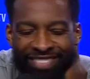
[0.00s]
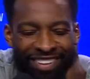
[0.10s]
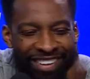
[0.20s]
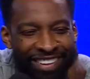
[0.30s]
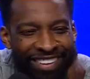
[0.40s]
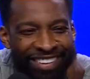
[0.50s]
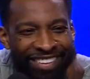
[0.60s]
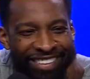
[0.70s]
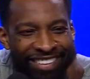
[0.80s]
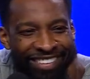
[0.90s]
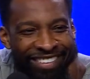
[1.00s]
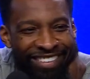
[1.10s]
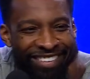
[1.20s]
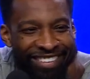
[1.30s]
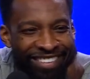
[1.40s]
uh, do
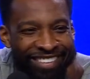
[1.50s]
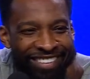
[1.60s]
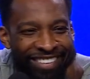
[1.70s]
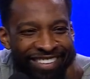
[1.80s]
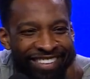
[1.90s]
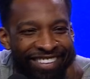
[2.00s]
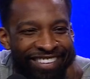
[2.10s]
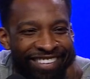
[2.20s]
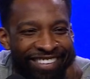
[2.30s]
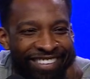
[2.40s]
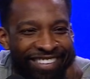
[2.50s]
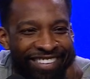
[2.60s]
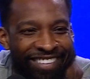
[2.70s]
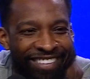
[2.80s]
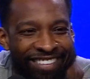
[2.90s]
you reflect on those
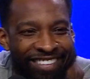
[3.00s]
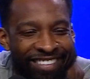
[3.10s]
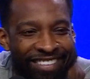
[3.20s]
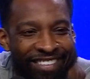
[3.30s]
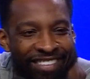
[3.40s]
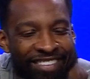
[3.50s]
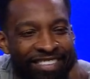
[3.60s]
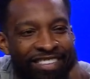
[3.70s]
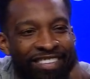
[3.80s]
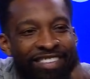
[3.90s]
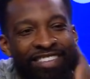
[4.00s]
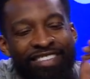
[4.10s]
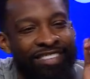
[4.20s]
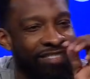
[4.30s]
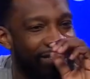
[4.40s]
times and what was that like? Uh,
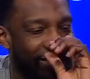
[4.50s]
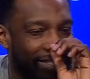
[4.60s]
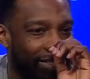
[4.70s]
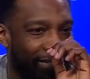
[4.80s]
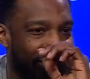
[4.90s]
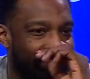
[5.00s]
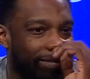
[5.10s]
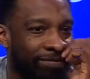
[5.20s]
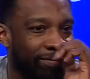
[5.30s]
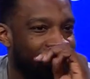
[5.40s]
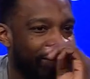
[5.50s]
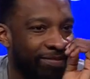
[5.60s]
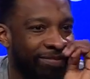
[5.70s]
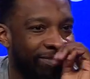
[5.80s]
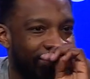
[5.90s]
obviously, a very dark
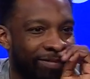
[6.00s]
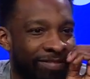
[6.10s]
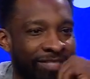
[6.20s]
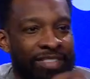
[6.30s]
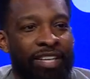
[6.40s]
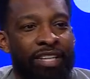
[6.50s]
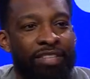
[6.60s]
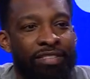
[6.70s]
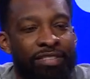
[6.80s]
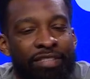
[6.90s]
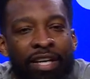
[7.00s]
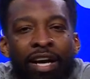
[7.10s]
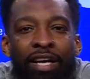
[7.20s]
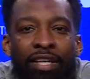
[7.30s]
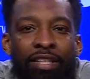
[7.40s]
time in, in your career. Yeah.
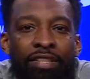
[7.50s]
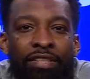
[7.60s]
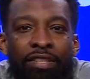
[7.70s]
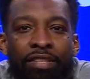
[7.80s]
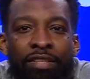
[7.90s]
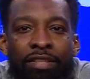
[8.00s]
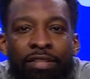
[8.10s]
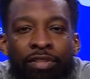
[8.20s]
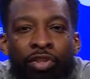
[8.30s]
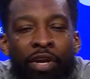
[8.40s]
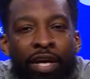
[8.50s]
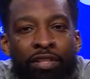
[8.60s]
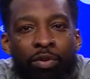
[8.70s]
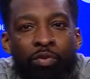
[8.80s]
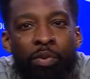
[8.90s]
Uh, so you're
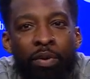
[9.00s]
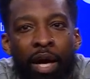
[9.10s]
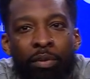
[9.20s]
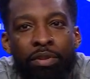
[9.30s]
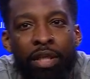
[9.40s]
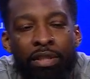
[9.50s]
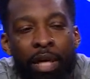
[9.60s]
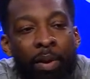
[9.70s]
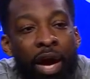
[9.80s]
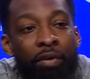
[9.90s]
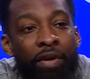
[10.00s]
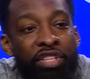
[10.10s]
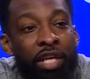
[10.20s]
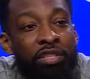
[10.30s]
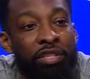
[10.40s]
asking, well, how was that time? How have I
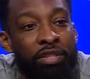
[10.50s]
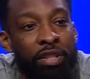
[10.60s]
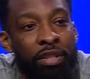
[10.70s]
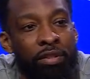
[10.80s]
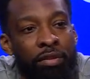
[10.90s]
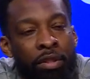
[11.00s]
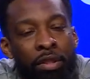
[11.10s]
changed since then?